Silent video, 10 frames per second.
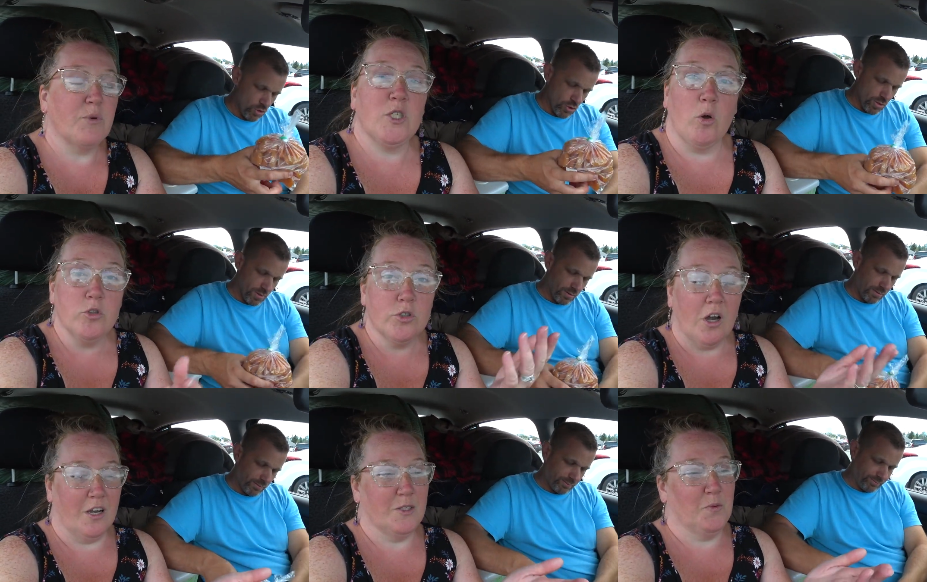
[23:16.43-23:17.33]
Speaker 1: We told you
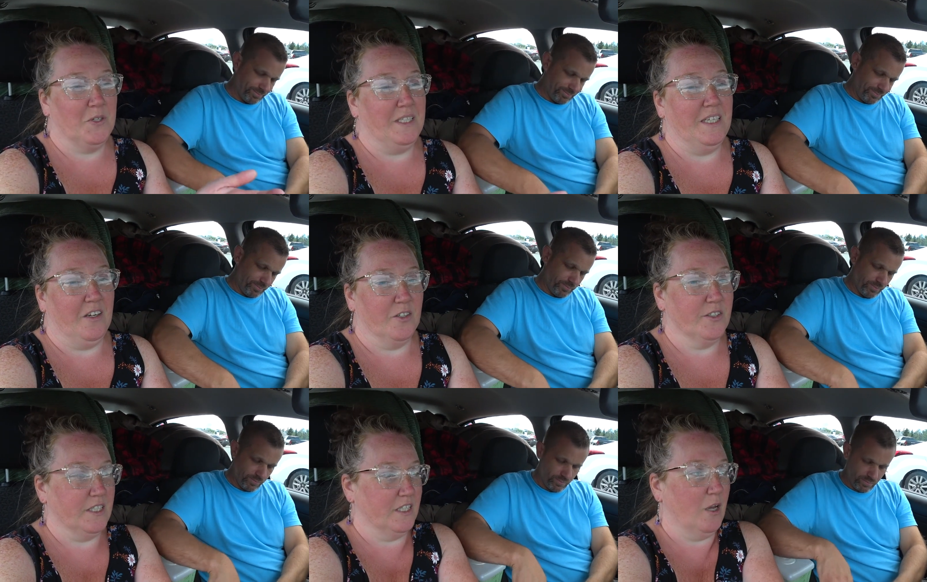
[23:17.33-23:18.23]
guys we're eating
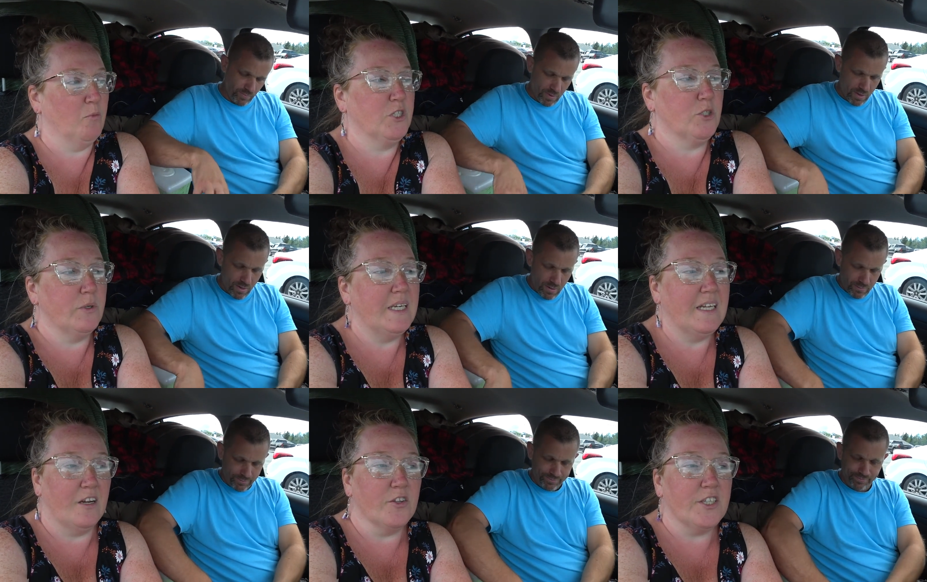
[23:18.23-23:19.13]
healthy, and we do eat
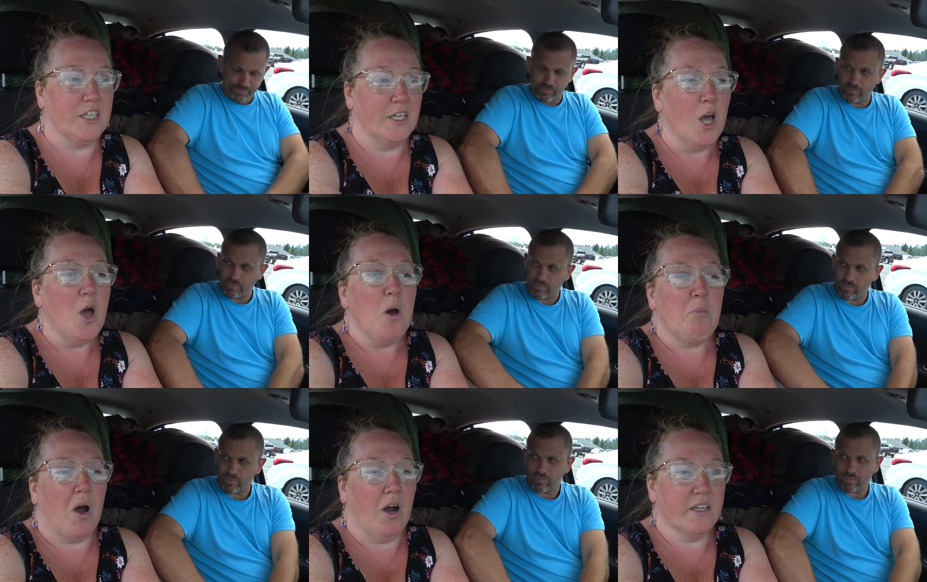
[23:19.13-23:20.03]
healthy
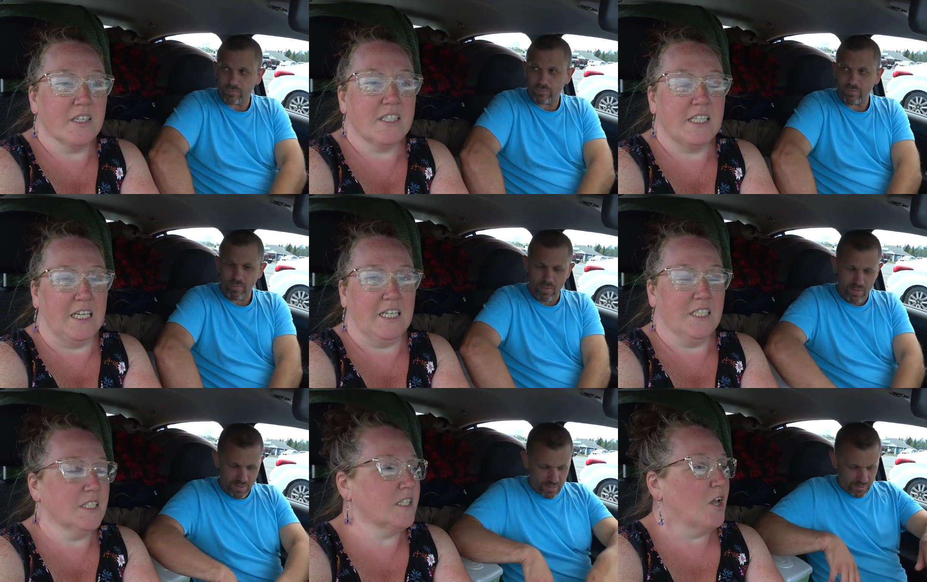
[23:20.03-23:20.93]
behind the
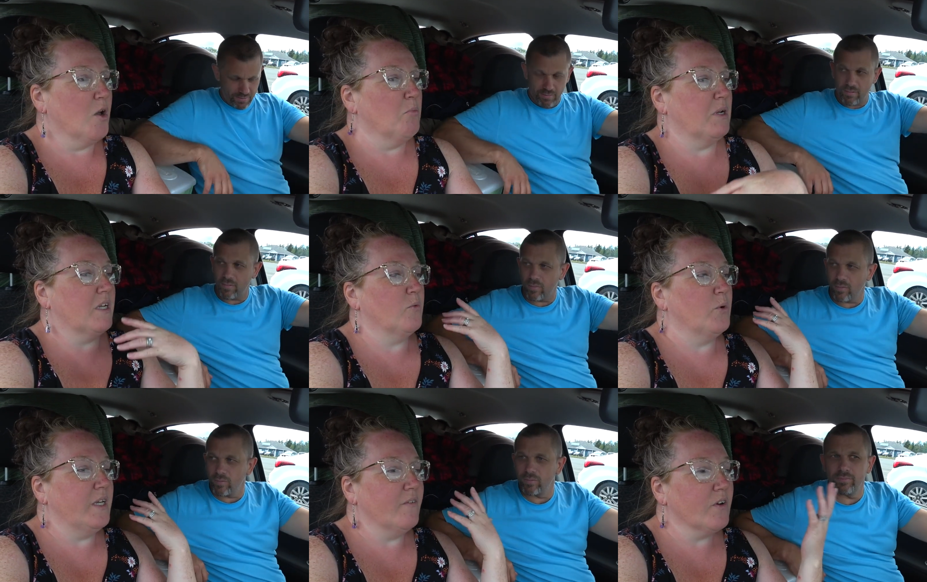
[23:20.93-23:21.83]
scenes, but
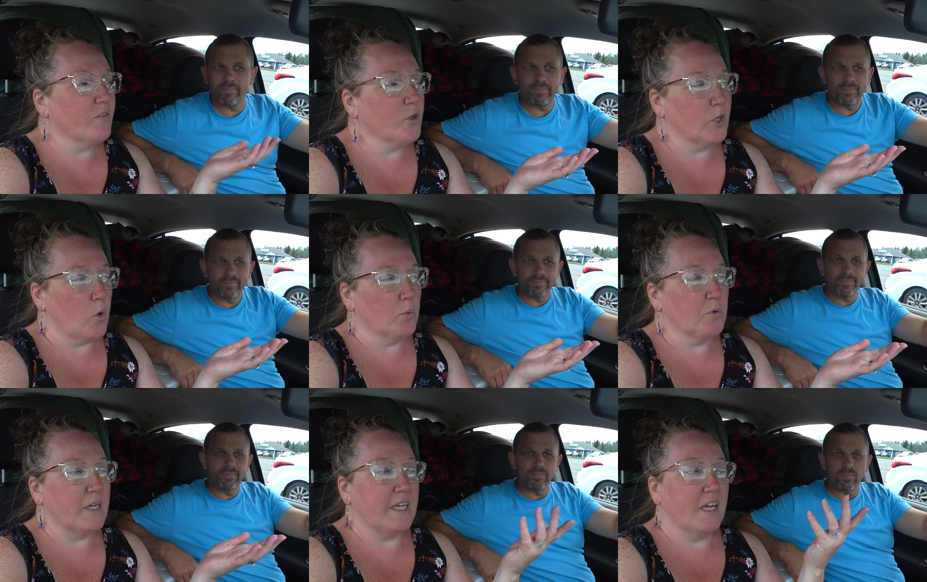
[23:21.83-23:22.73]
we never ever
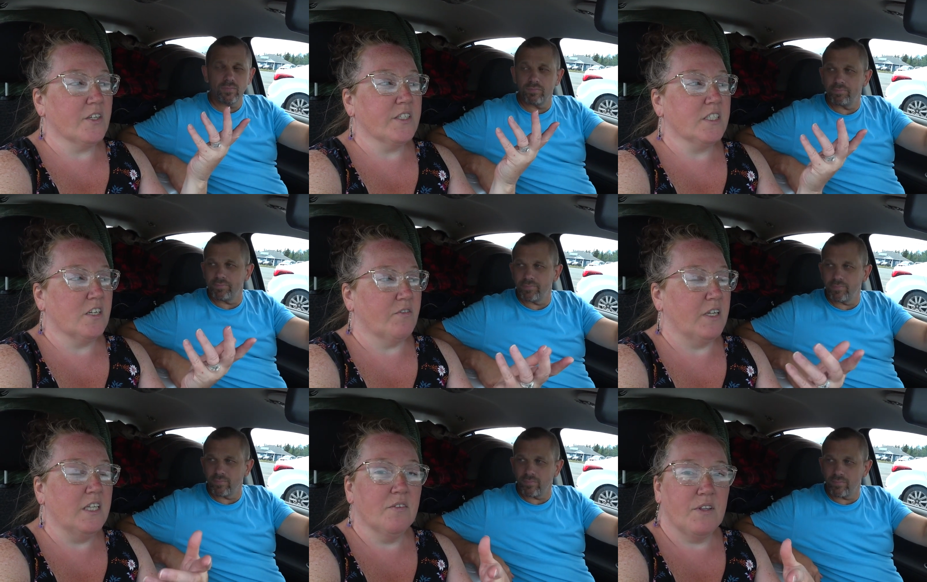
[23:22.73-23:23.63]
incorporated healthy stuff
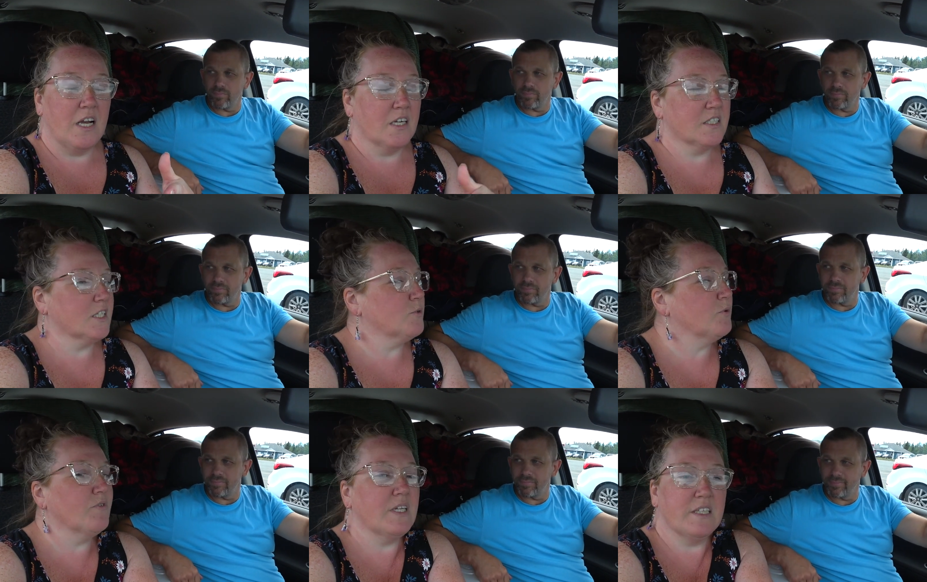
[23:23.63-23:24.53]
in the vlogs because we
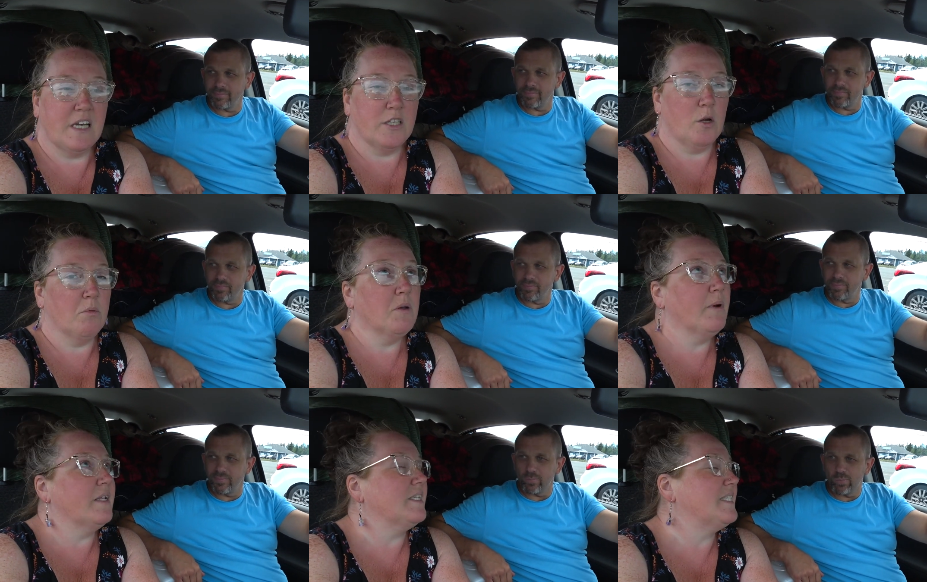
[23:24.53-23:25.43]
really thought nobody
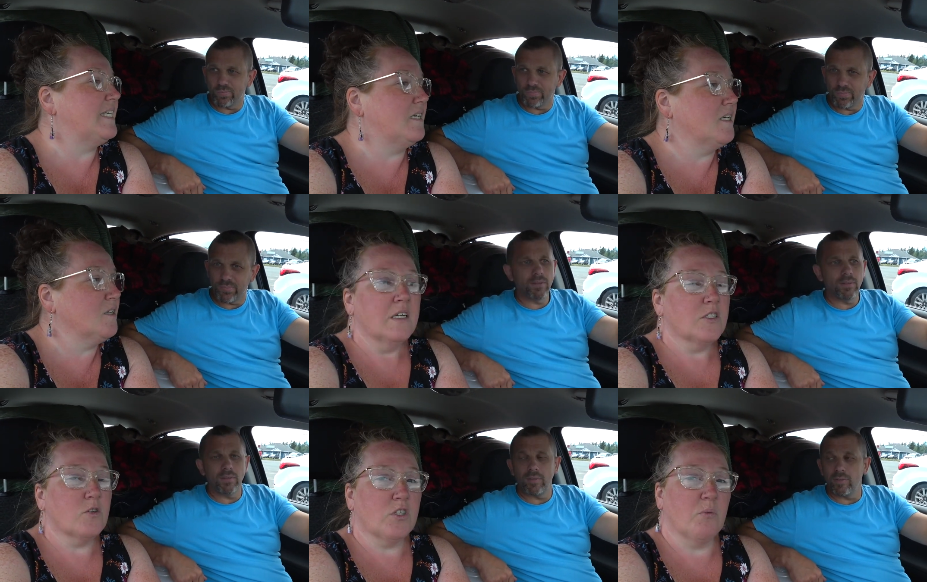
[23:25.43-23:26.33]
wanted to see it.
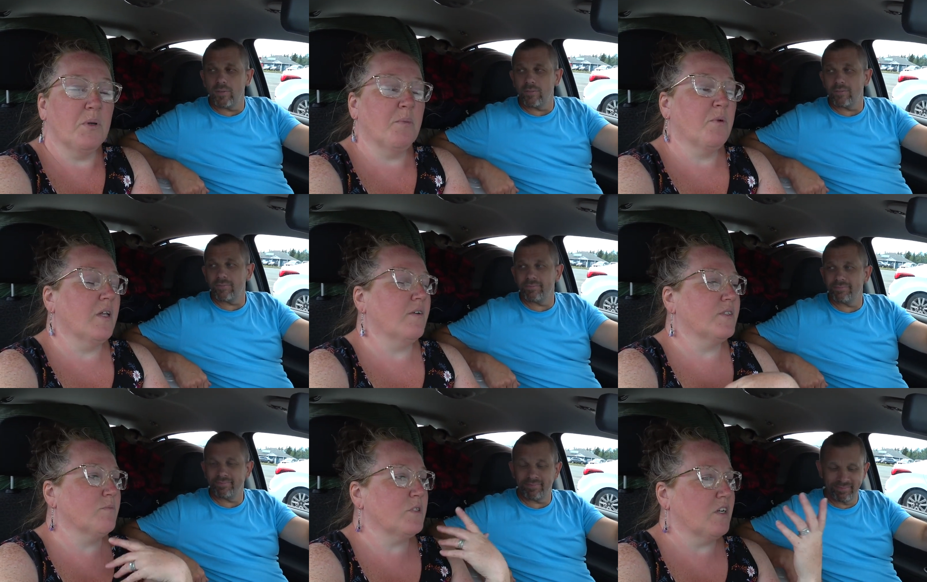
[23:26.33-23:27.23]
So some people have
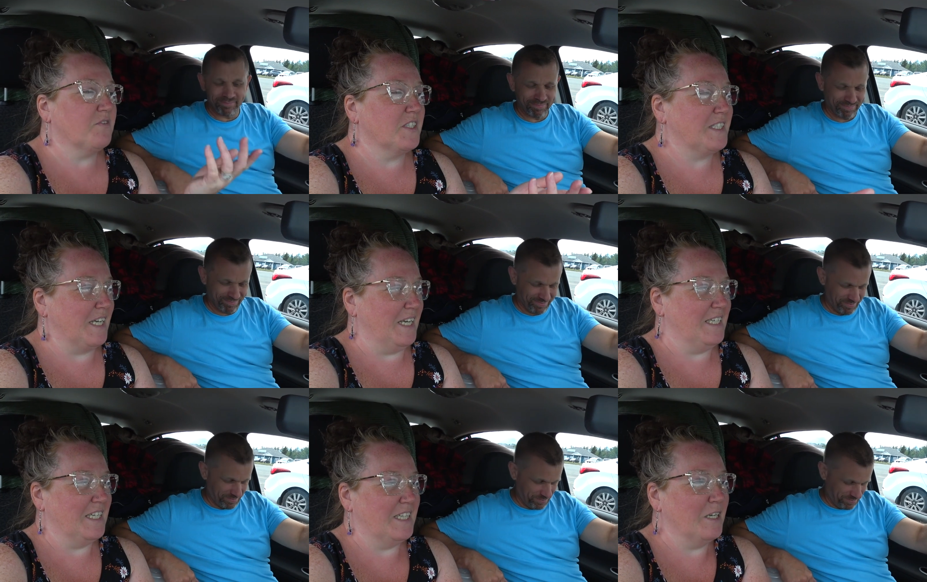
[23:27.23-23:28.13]
some stuff to say, and
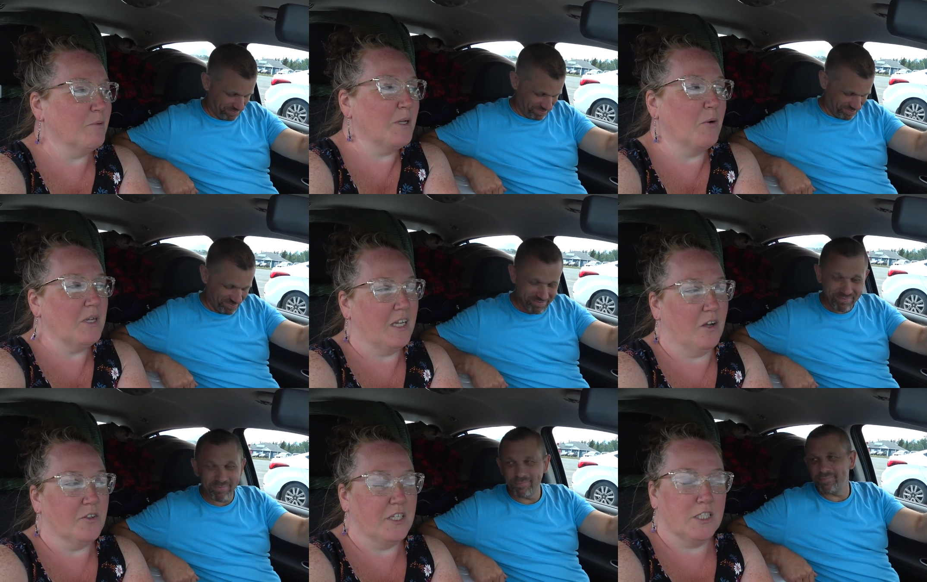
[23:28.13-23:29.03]
they think we don't eat
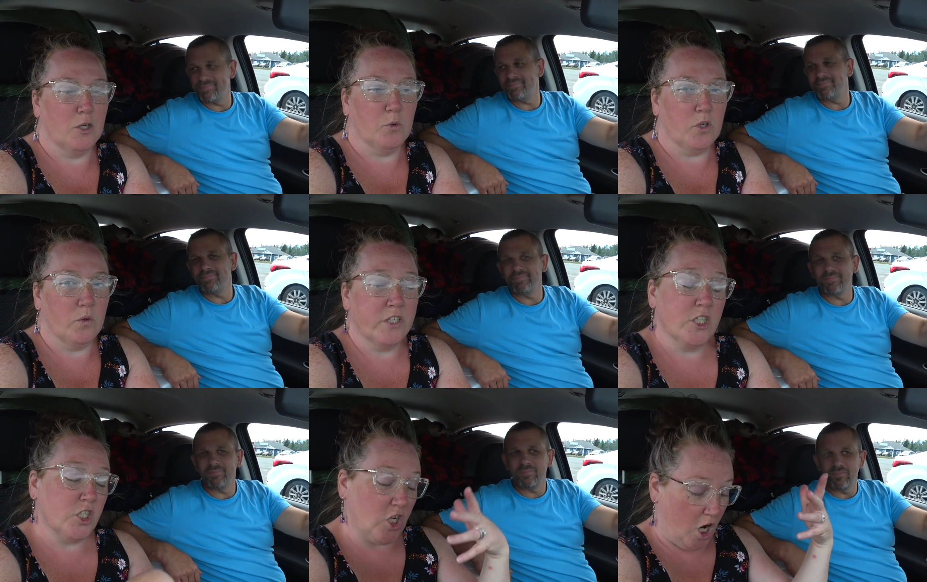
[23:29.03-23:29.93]
healthy, so we're going to
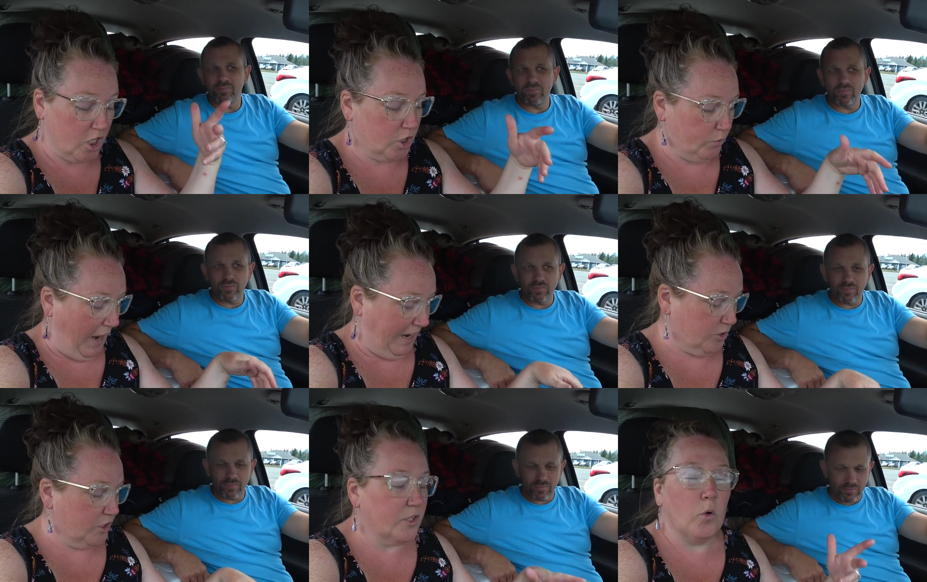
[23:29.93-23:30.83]
start to
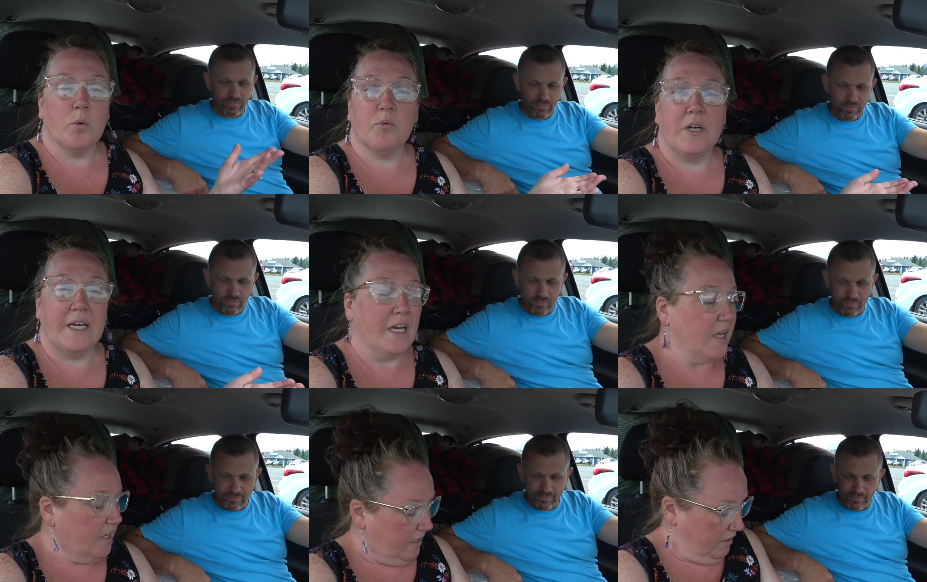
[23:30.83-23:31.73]
actually incorporate
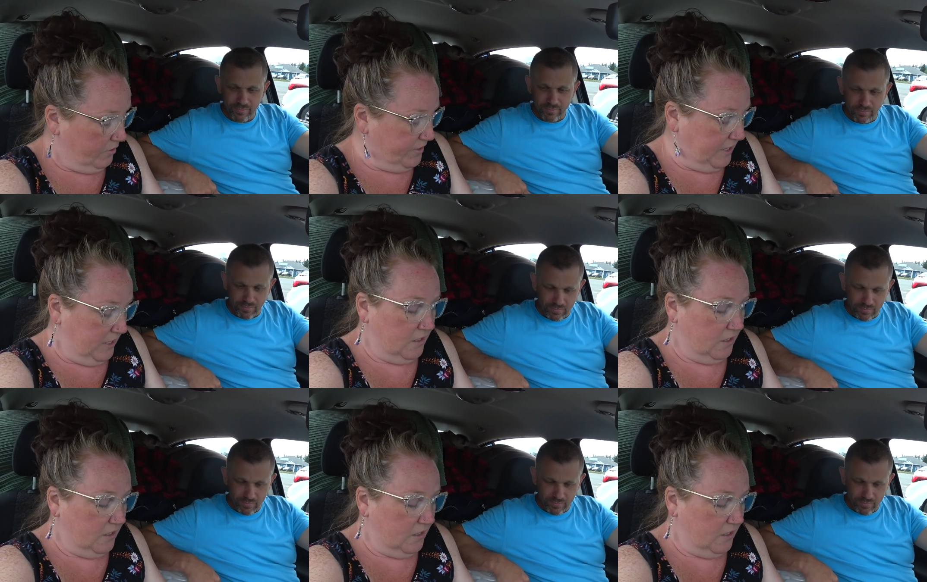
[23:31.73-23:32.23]
healthy